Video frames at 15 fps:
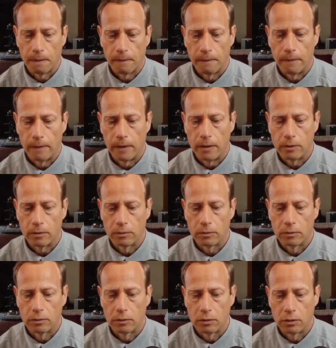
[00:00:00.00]
All right.
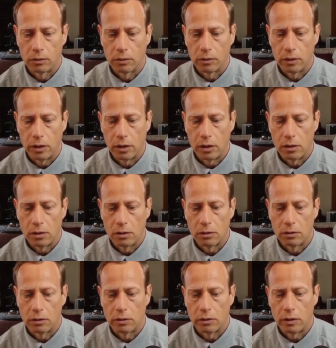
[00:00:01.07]
There,
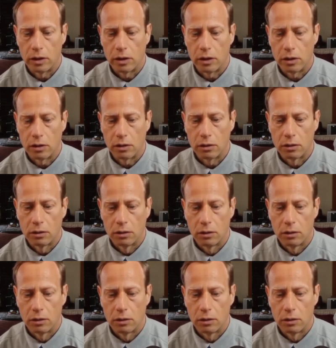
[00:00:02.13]
there,